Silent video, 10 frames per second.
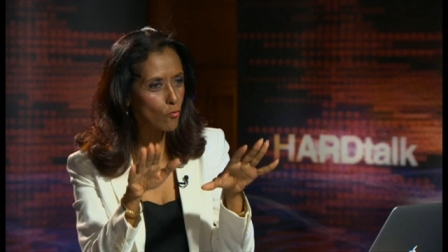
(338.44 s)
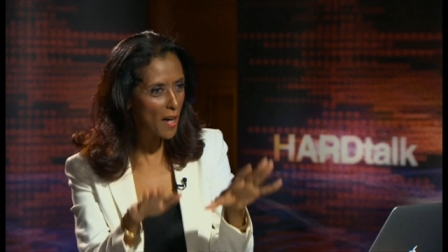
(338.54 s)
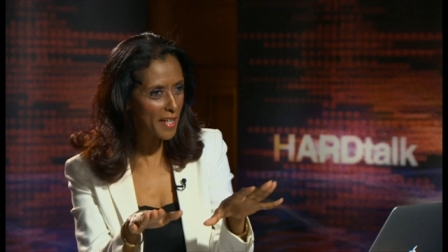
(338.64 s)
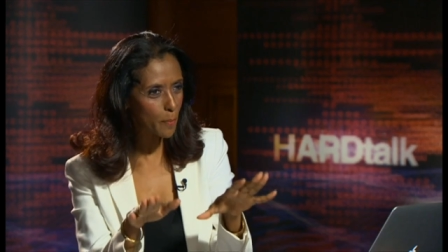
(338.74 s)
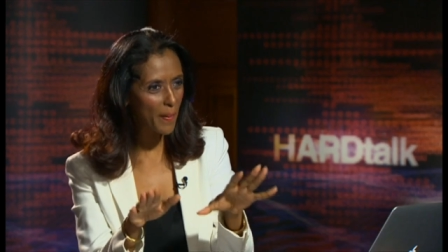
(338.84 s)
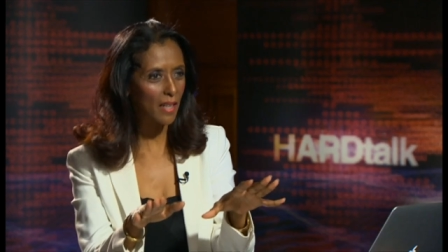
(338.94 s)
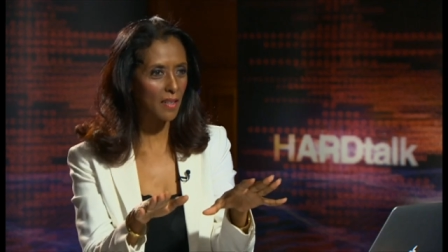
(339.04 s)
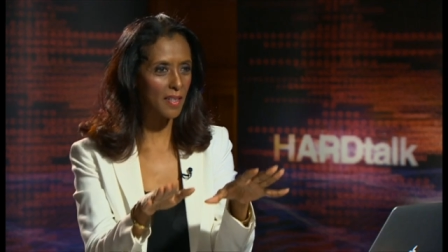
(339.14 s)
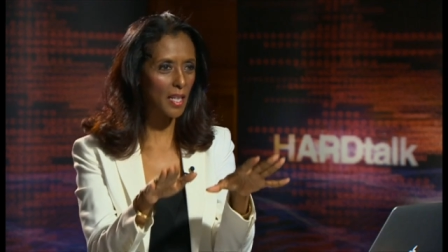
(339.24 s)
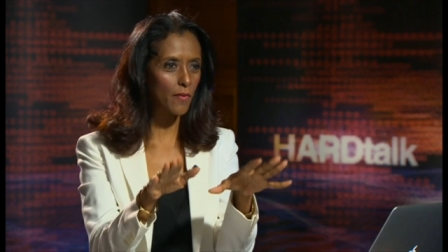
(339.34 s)
the right
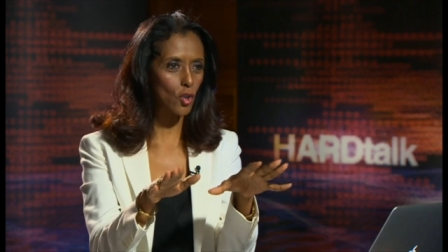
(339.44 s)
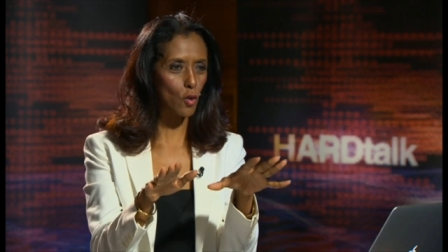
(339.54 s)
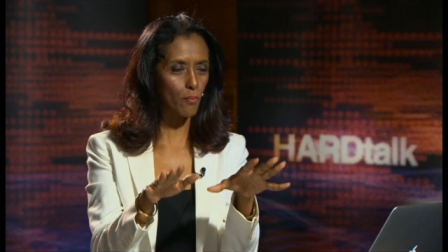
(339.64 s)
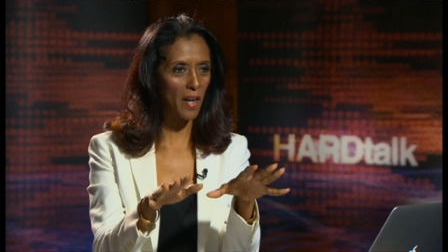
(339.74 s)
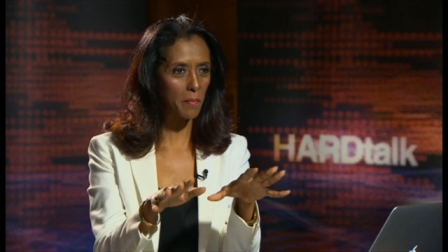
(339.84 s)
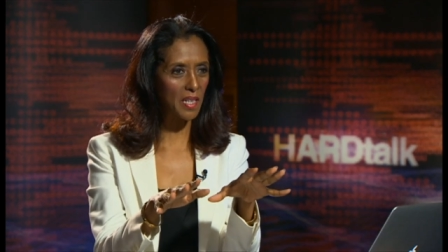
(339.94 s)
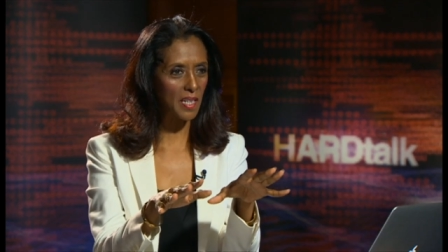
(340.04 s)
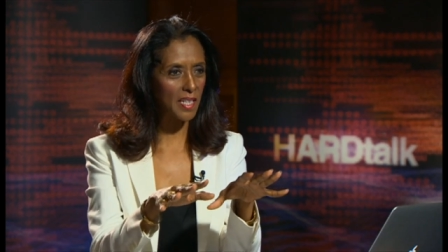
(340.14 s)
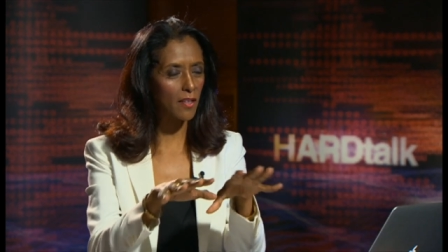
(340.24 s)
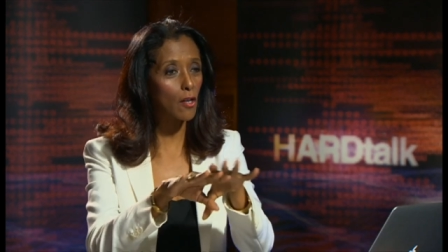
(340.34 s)
balance, haven't you, Prime
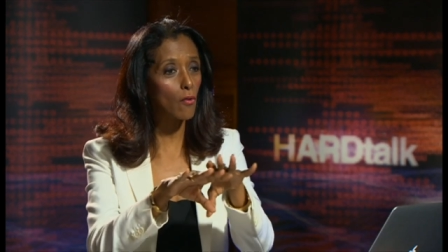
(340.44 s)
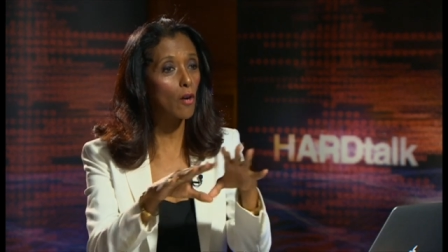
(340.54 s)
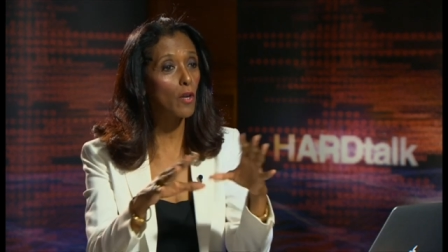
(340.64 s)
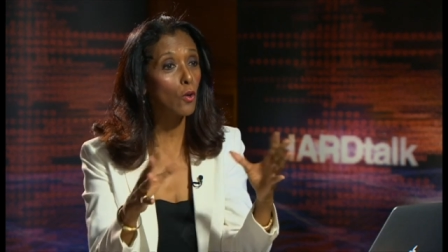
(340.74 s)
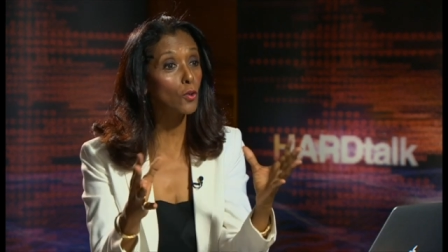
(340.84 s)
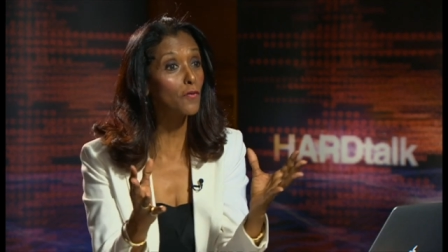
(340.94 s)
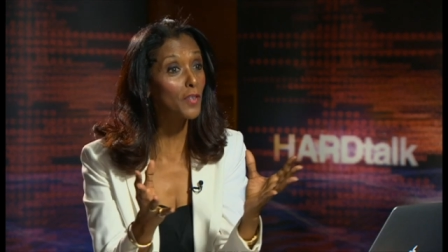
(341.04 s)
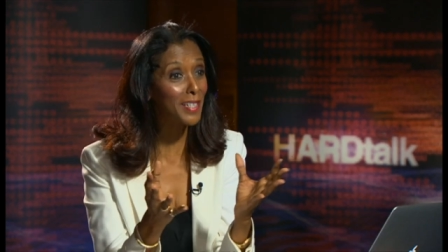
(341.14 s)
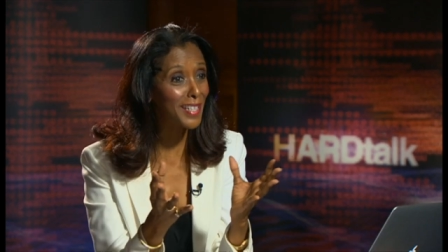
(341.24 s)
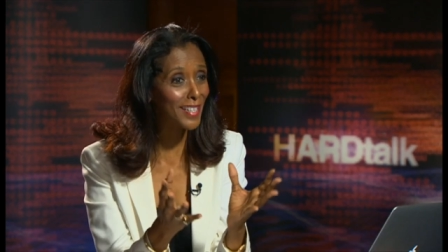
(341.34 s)
Minister? There are a lot of
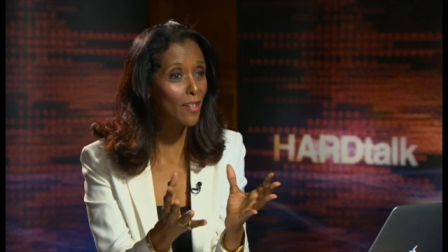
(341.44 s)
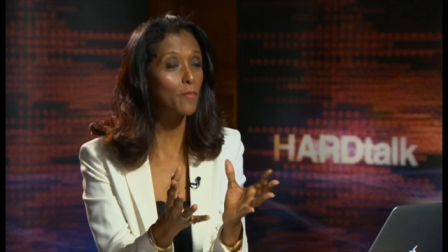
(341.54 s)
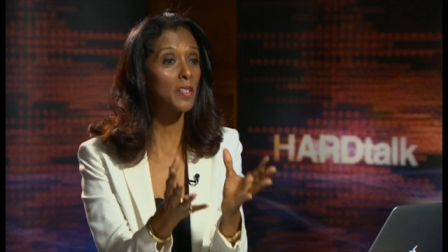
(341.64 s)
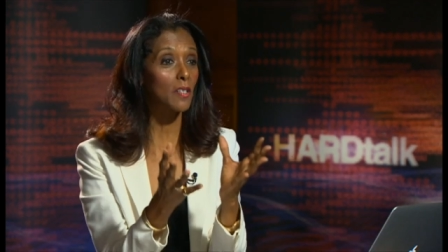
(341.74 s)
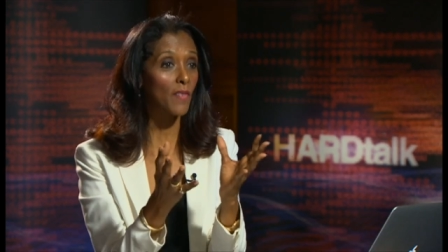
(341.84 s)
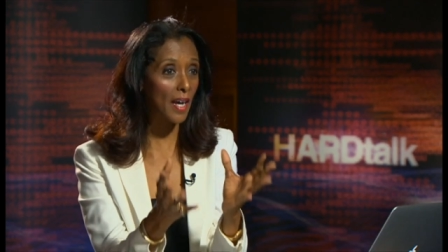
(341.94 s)
conservative